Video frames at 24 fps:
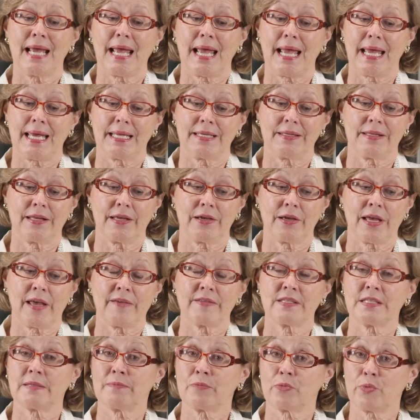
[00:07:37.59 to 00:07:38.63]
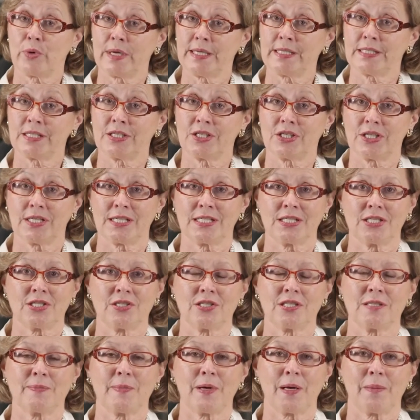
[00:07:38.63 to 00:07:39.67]
and they have some great
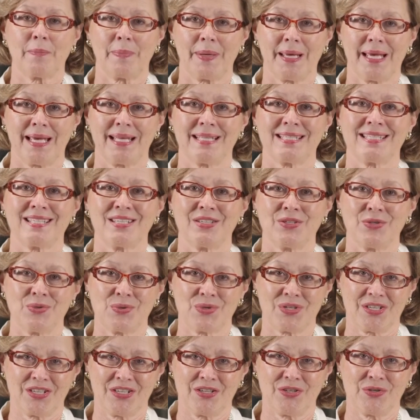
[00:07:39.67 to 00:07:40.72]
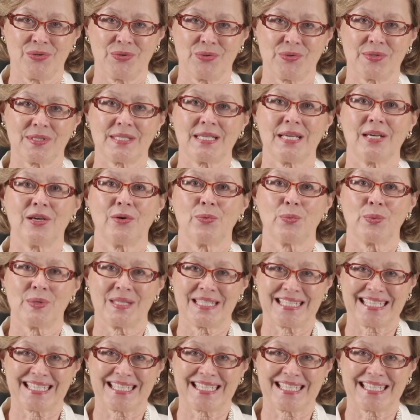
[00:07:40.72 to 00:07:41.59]
suggestions about pans that you can use with